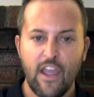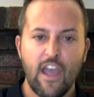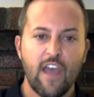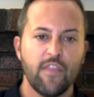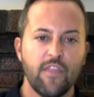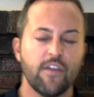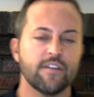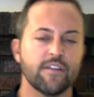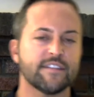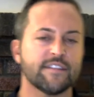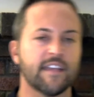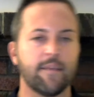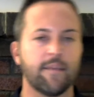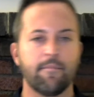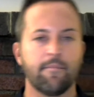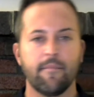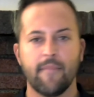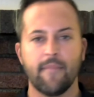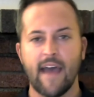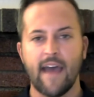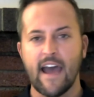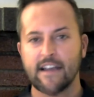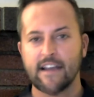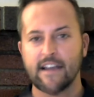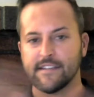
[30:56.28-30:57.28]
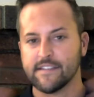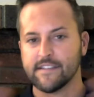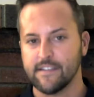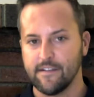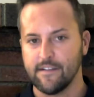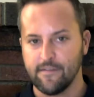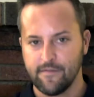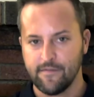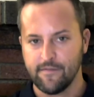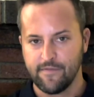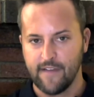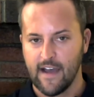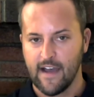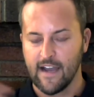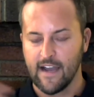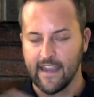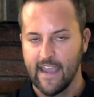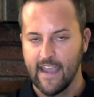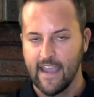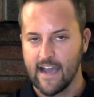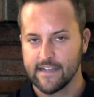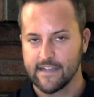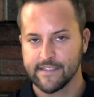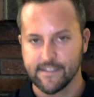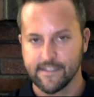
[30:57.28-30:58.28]
There's a massive
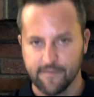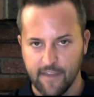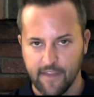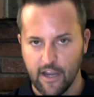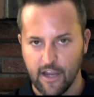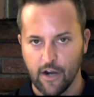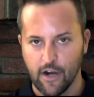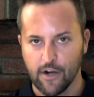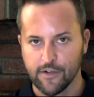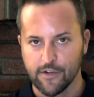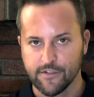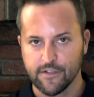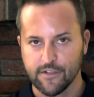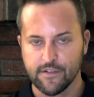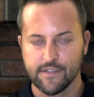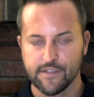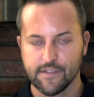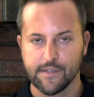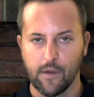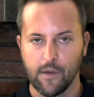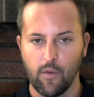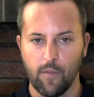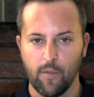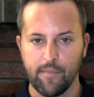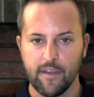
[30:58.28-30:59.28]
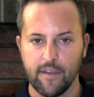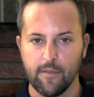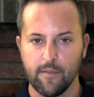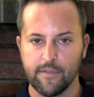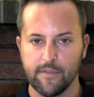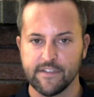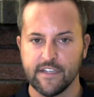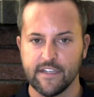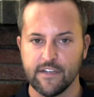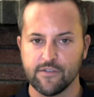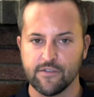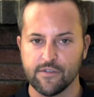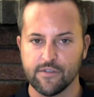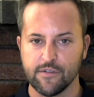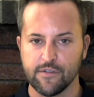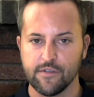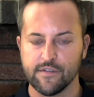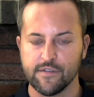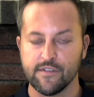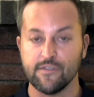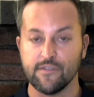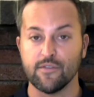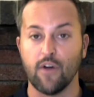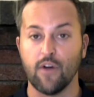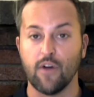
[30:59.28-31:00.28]
cast of characters, so I won't be able to
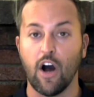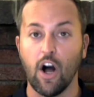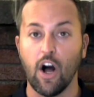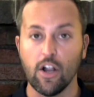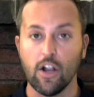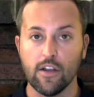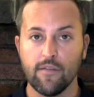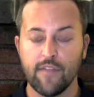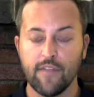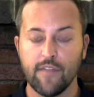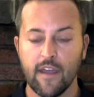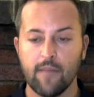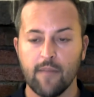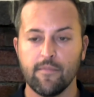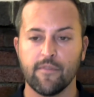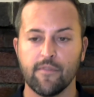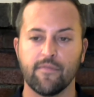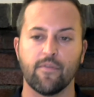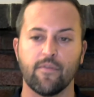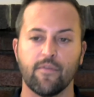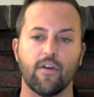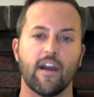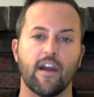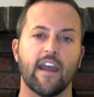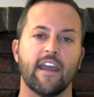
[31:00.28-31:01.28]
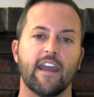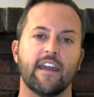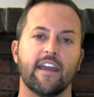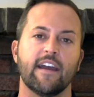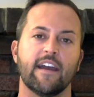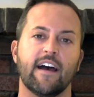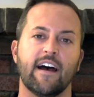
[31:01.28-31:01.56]
introduce you to all of them before I